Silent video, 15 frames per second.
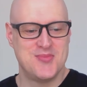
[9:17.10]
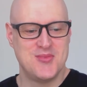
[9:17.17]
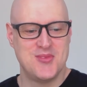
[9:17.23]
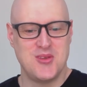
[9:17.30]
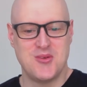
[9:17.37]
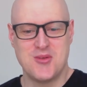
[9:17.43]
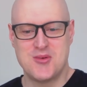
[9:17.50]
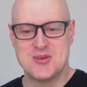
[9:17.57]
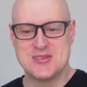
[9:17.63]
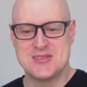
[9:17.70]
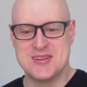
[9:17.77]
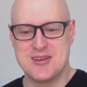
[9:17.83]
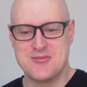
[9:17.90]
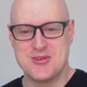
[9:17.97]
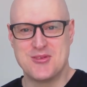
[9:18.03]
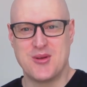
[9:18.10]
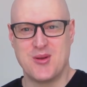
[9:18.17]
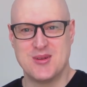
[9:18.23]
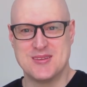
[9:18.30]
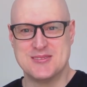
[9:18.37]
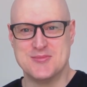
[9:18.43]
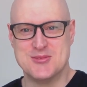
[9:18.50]
notice that I return
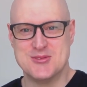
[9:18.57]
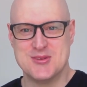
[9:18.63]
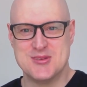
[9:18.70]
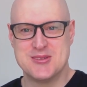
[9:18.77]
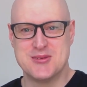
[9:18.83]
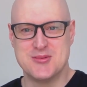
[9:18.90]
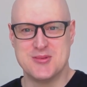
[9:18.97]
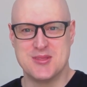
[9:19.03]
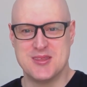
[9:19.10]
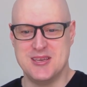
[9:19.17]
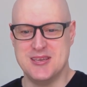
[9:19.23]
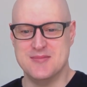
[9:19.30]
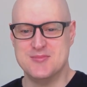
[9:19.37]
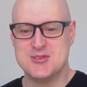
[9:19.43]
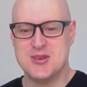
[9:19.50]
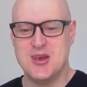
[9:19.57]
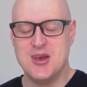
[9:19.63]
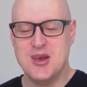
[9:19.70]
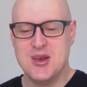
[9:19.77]
to some certain themes.